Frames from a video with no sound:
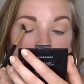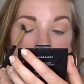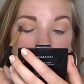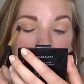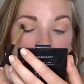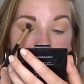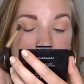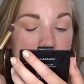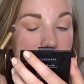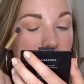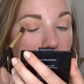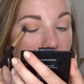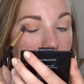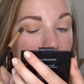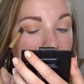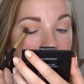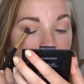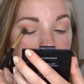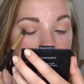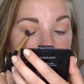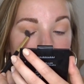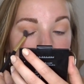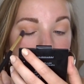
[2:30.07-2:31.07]
and just
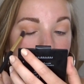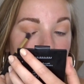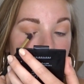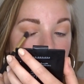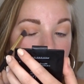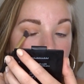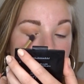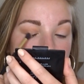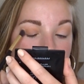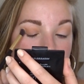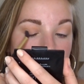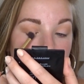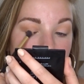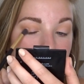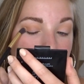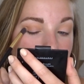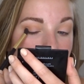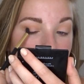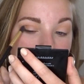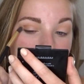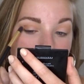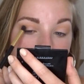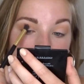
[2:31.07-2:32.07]
adding a little bit of
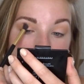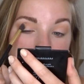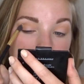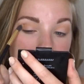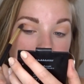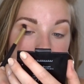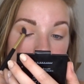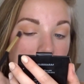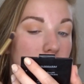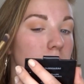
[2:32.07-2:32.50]
dimension.